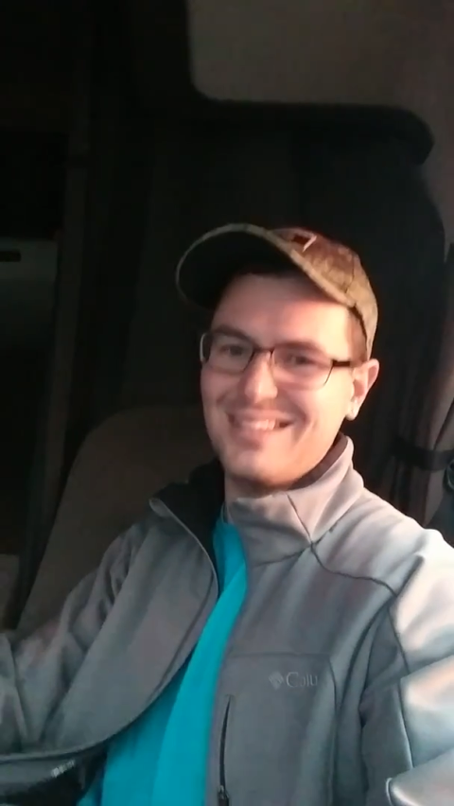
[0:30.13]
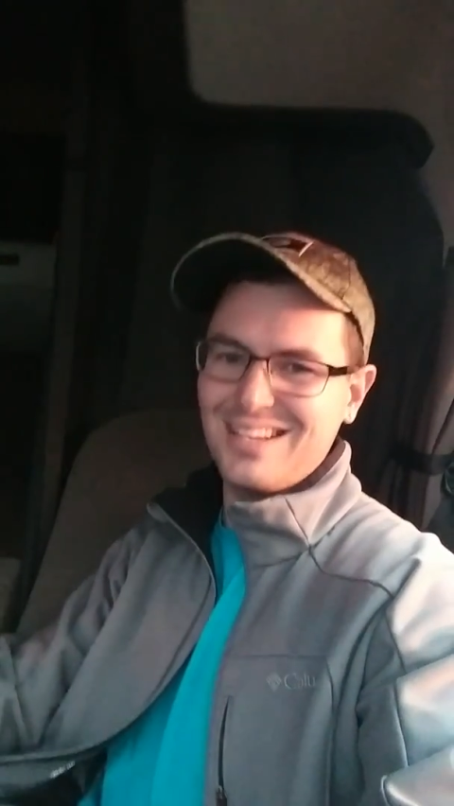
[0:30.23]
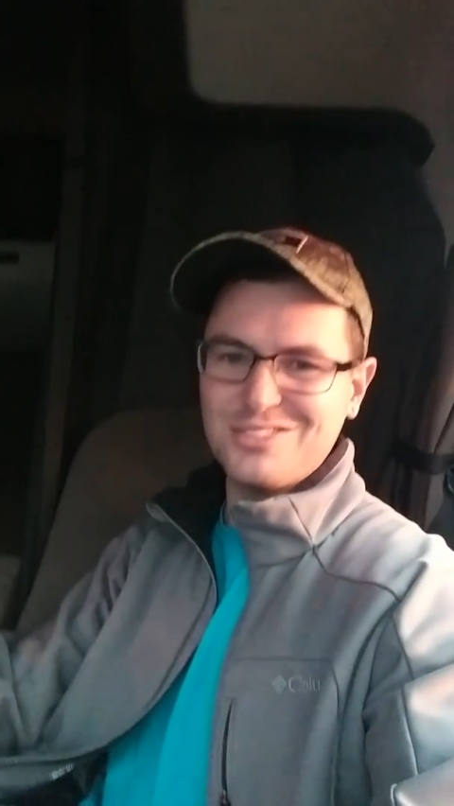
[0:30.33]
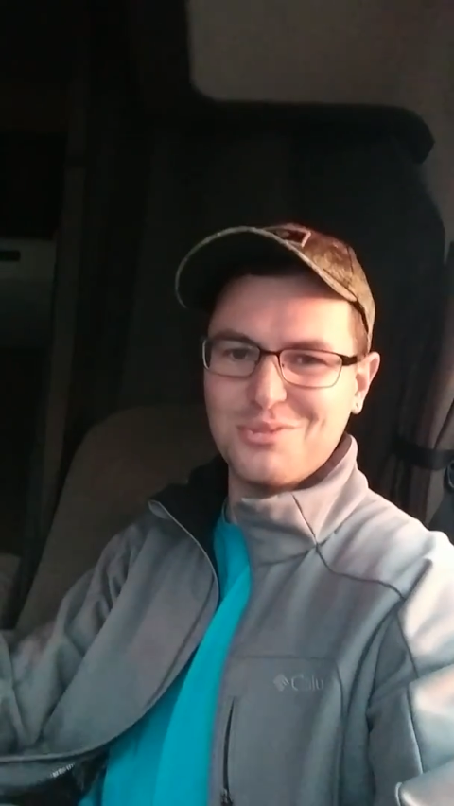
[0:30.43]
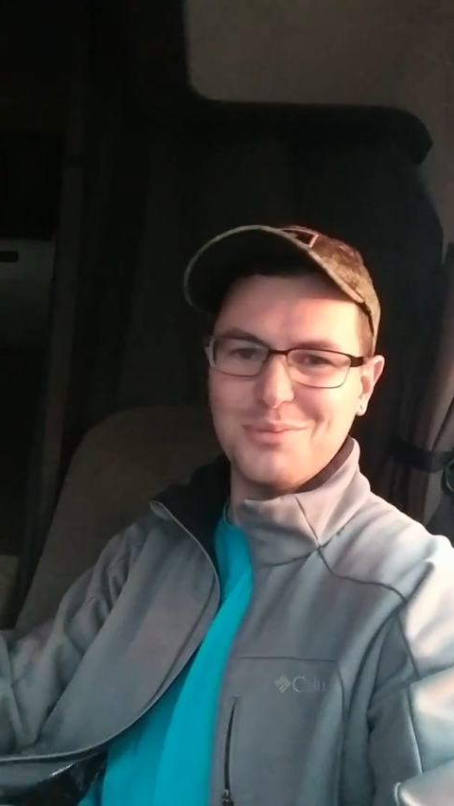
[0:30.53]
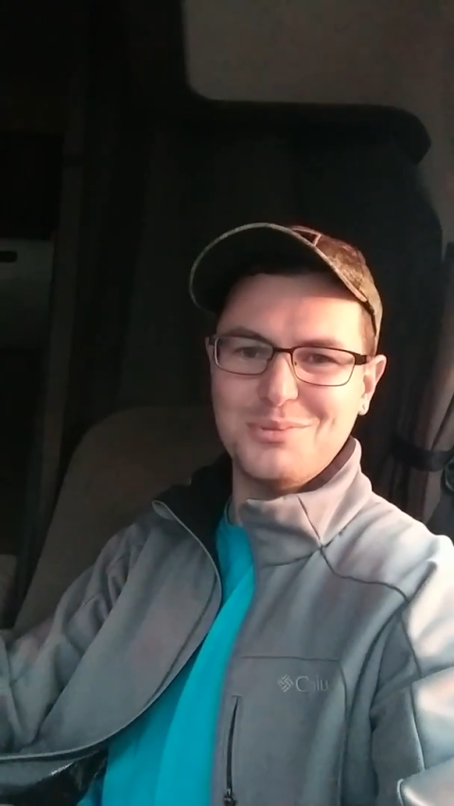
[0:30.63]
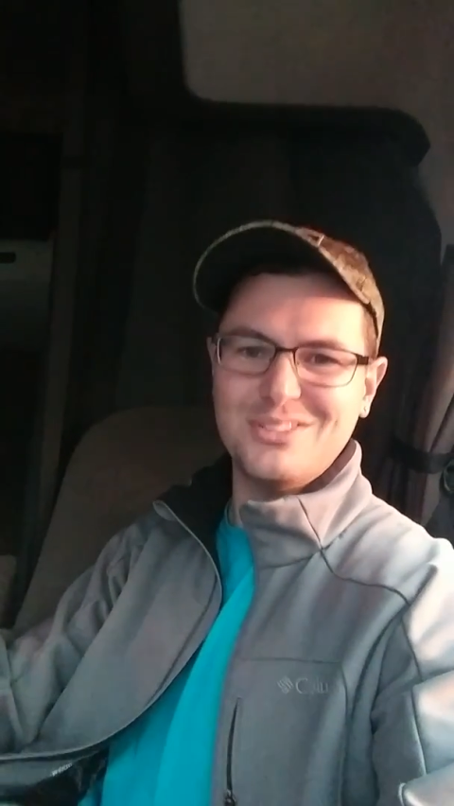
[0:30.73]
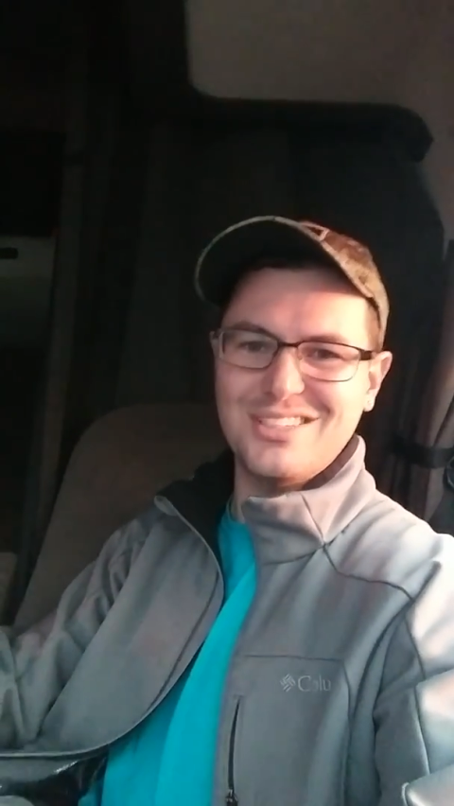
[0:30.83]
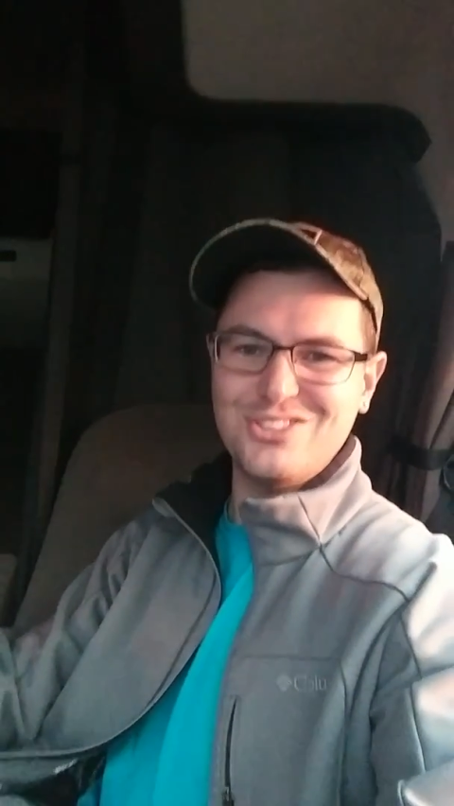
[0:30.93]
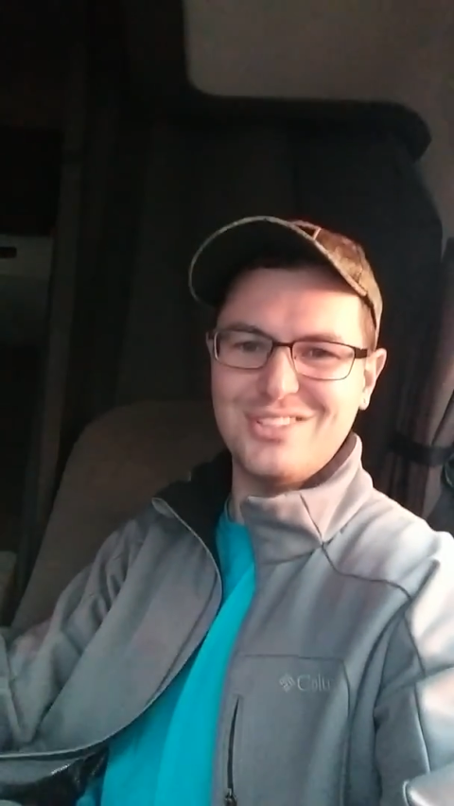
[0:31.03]
that's the
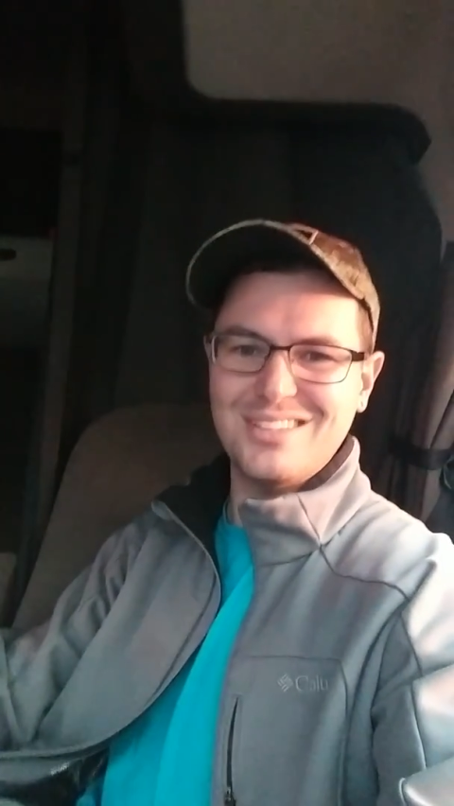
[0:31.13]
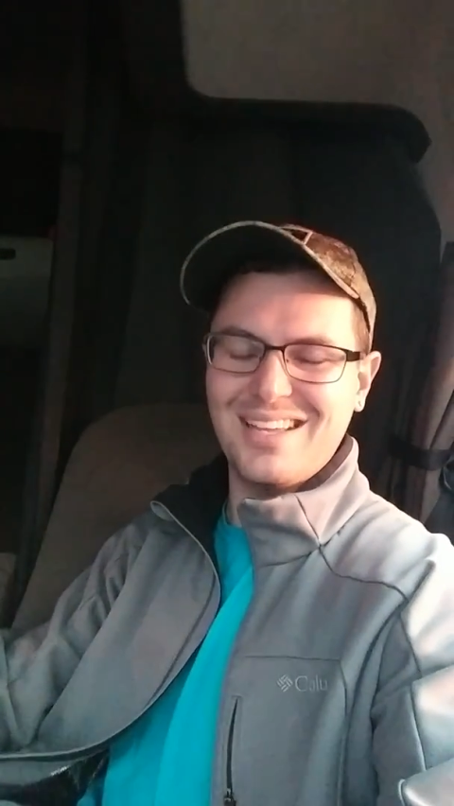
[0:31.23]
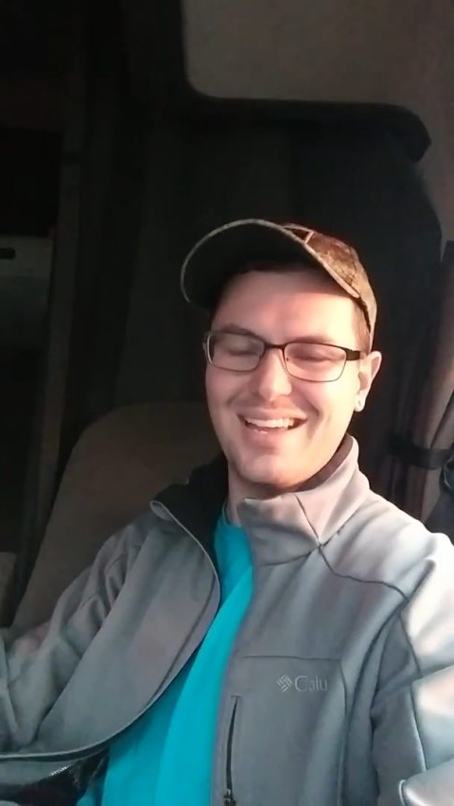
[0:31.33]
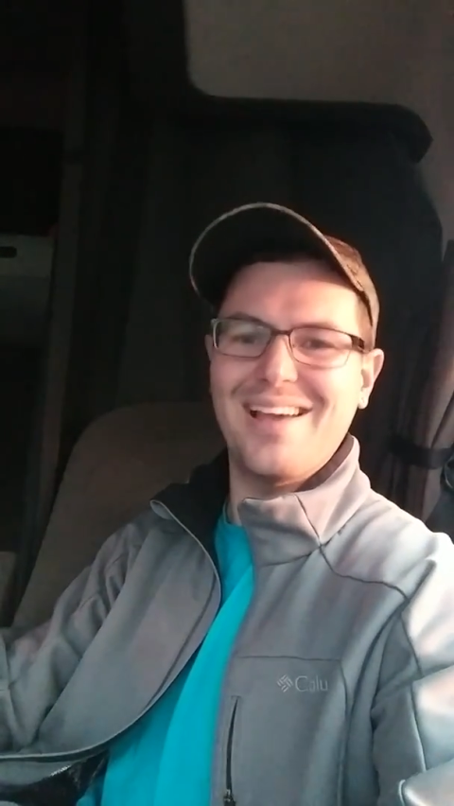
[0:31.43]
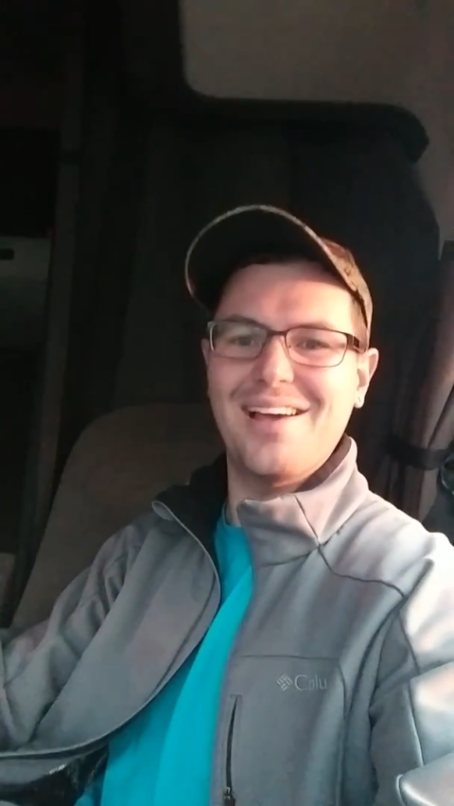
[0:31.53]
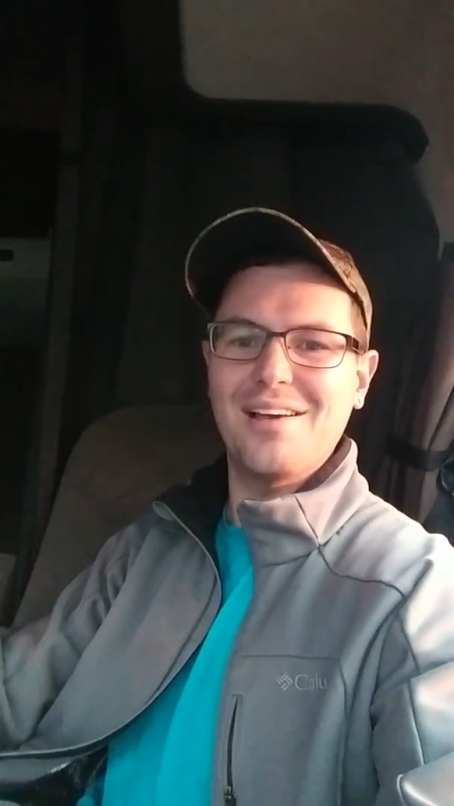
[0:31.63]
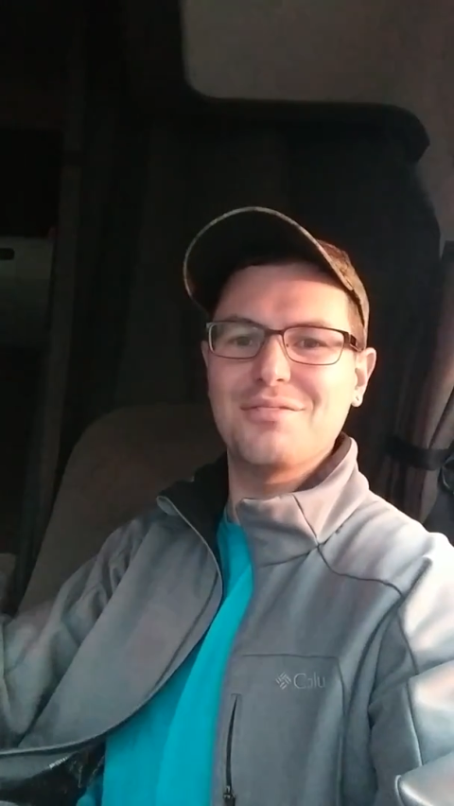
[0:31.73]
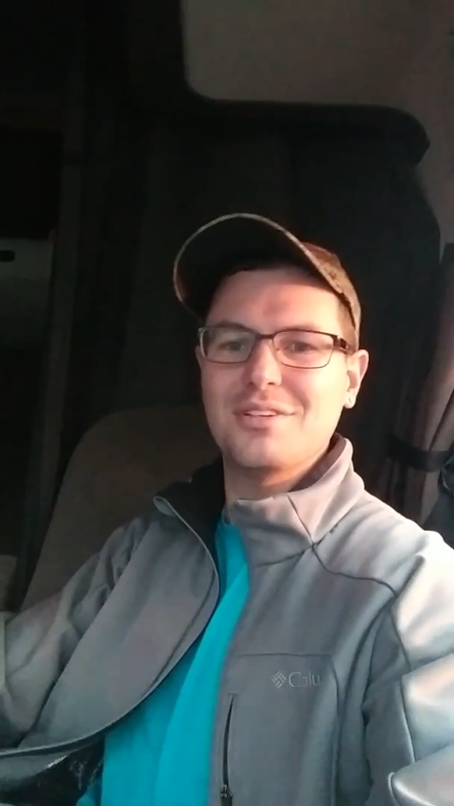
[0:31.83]
reputation that they have.